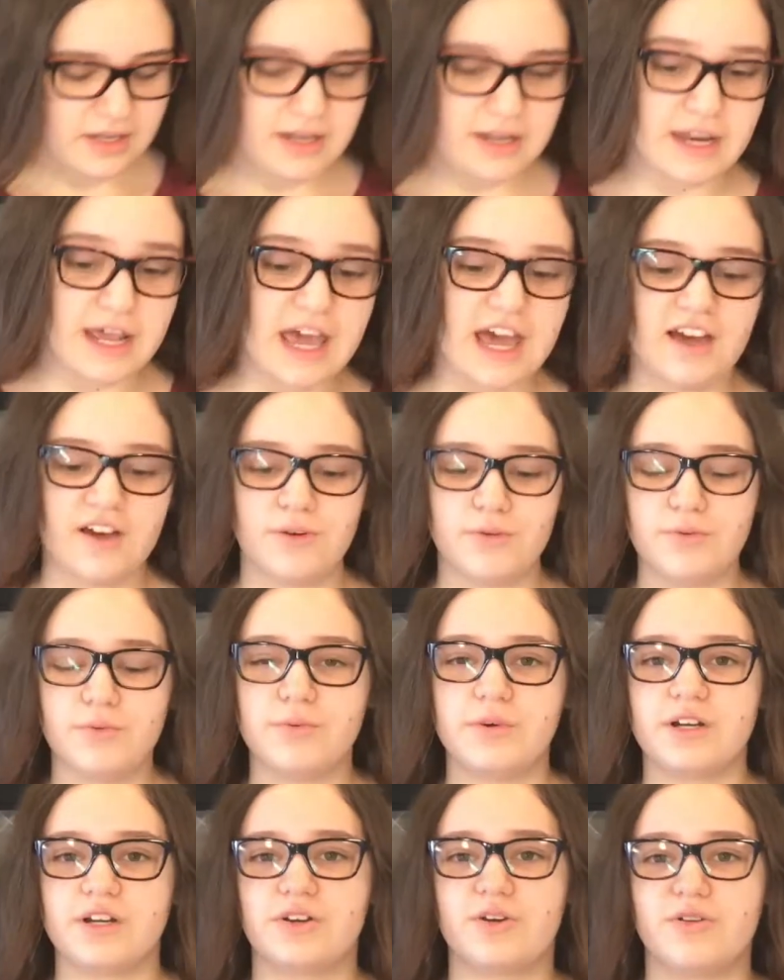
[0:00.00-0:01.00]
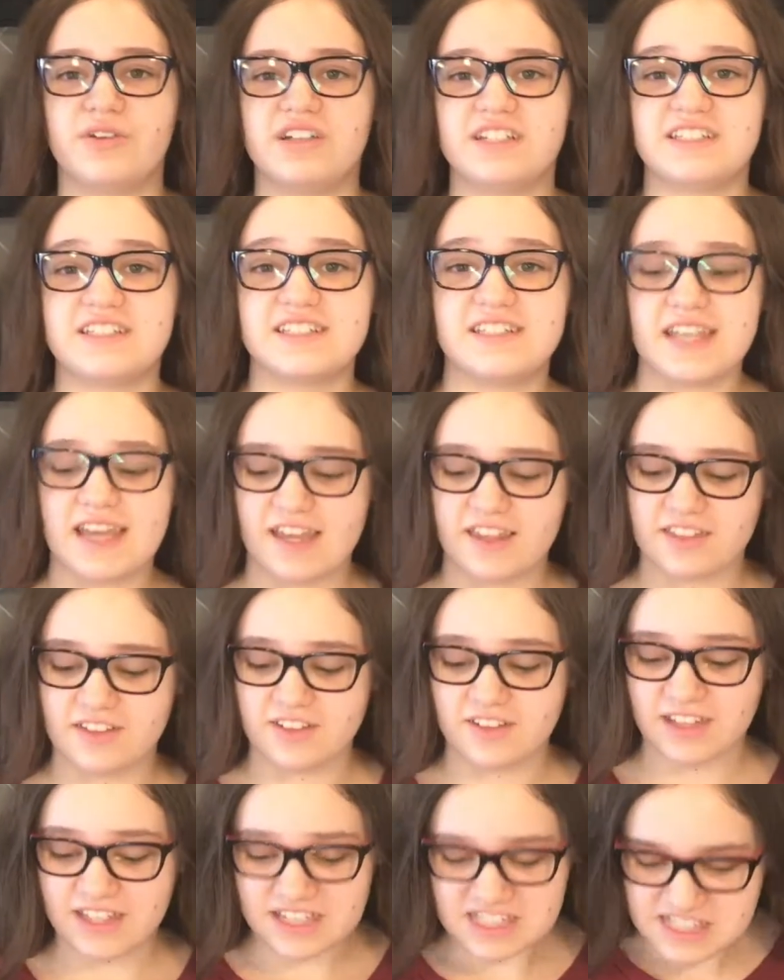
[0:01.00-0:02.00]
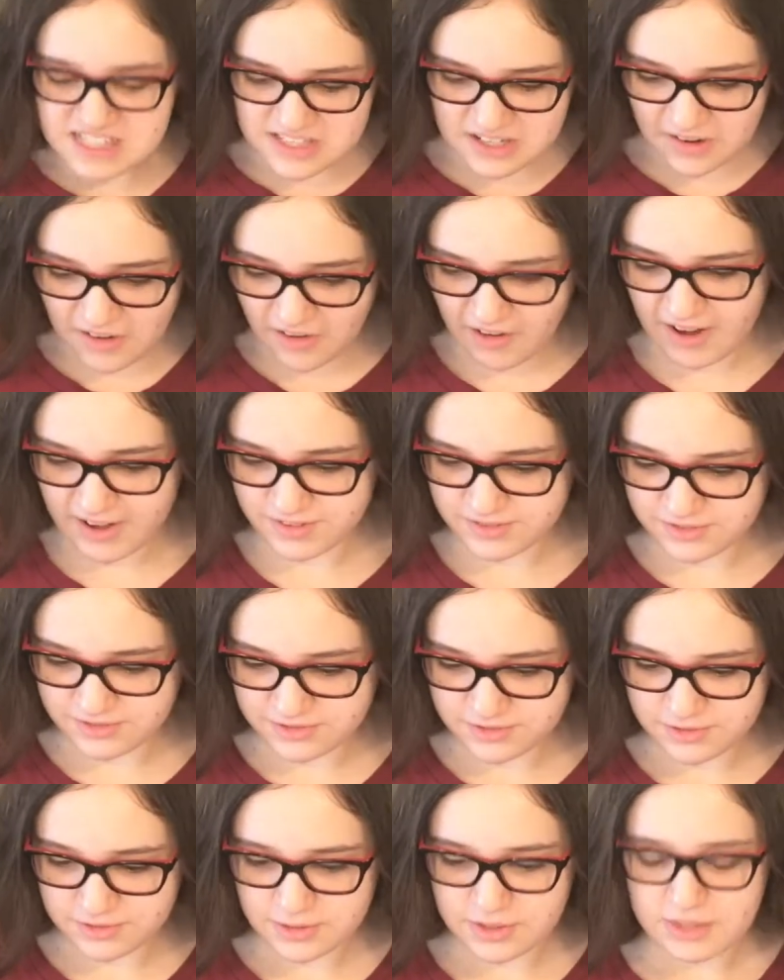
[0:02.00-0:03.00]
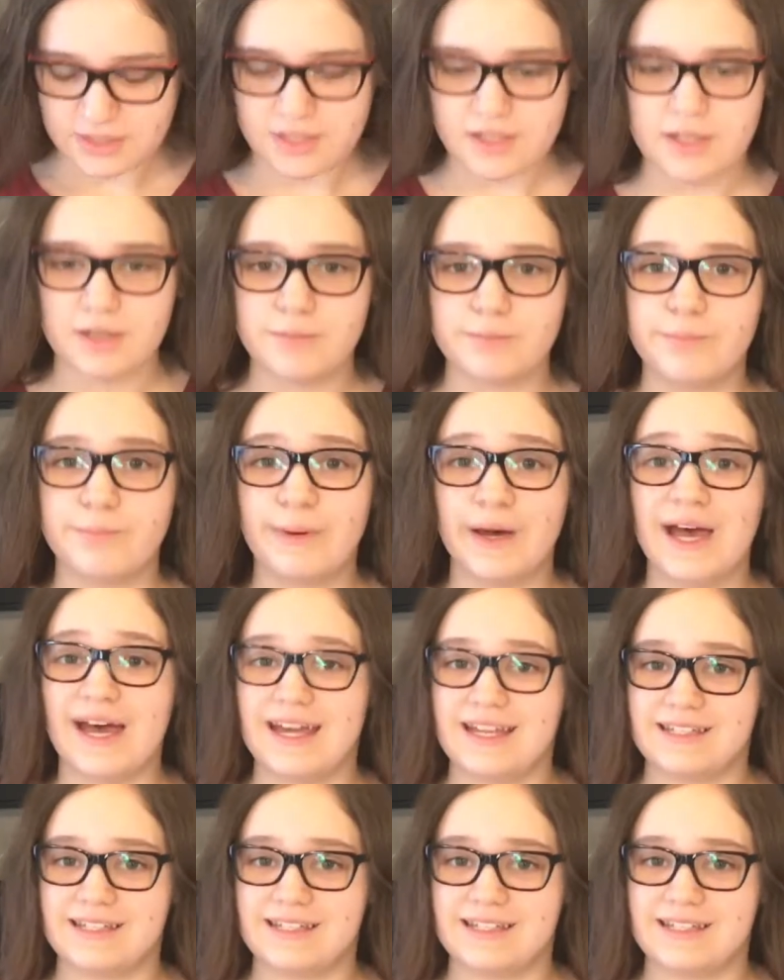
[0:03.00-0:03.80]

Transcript: Now we're going to take the lids off, but